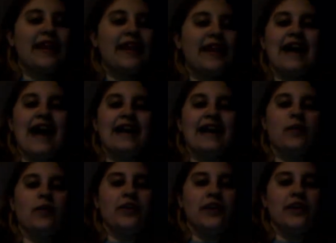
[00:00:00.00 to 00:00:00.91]
in
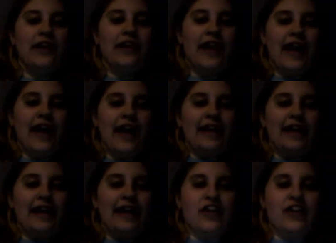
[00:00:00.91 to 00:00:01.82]
Hollywood,
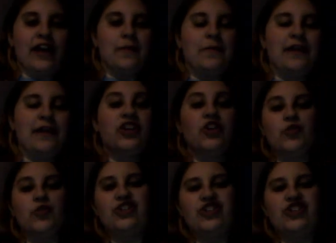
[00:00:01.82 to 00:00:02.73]
and they're like big,
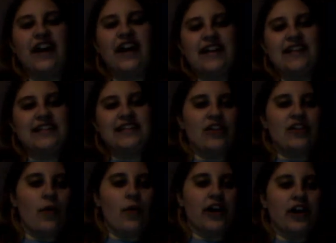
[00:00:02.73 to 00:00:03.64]
huge giants, and they're
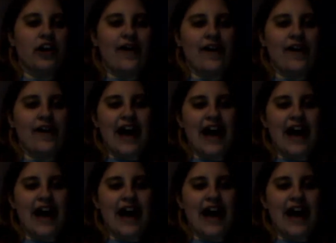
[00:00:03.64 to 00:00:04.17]
walking around